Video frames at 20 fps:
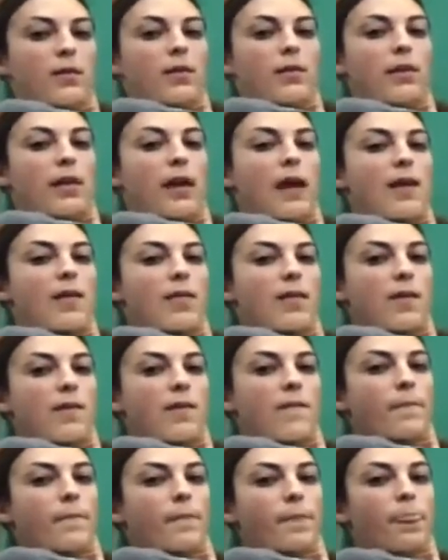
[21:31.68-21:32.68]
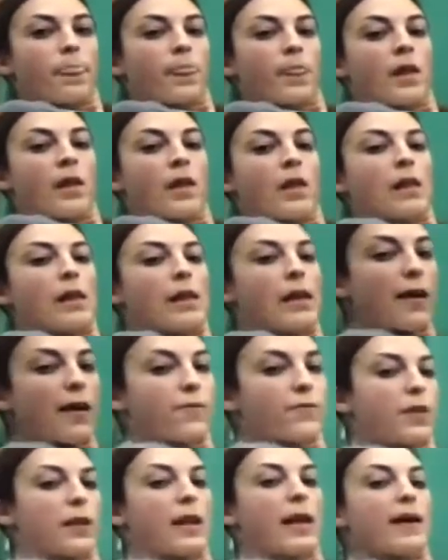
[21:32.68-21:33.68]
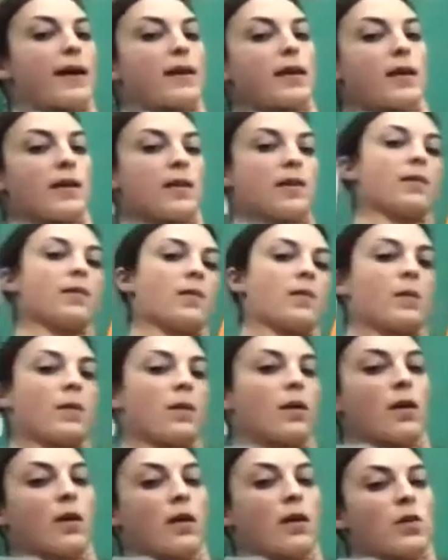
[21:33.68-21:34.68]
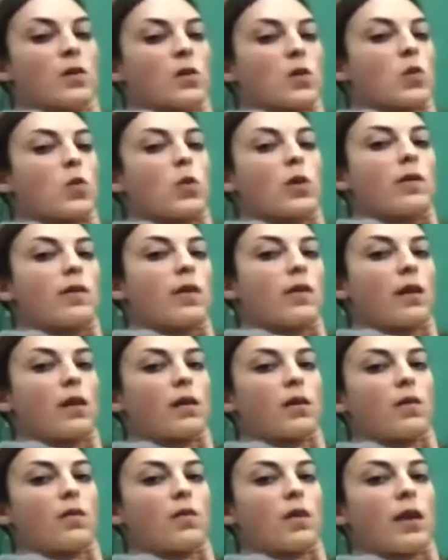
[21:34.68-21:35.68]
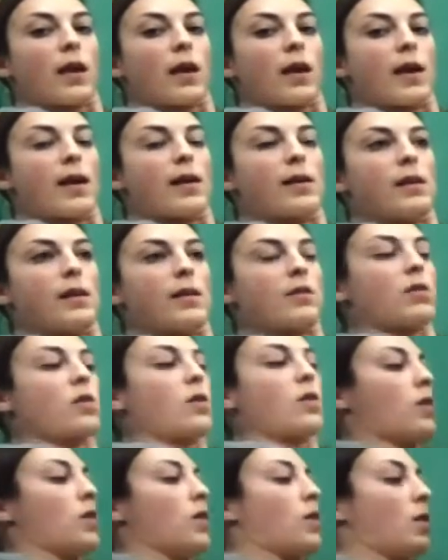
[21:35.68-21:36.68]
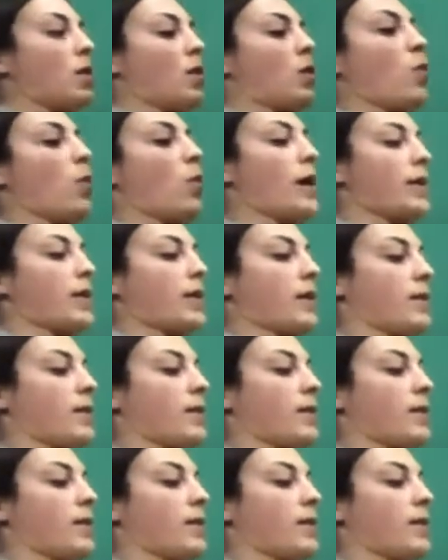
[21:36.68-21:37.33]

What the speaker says: 10. Left leg. Squeeze as hard as you can. Let's go. 1,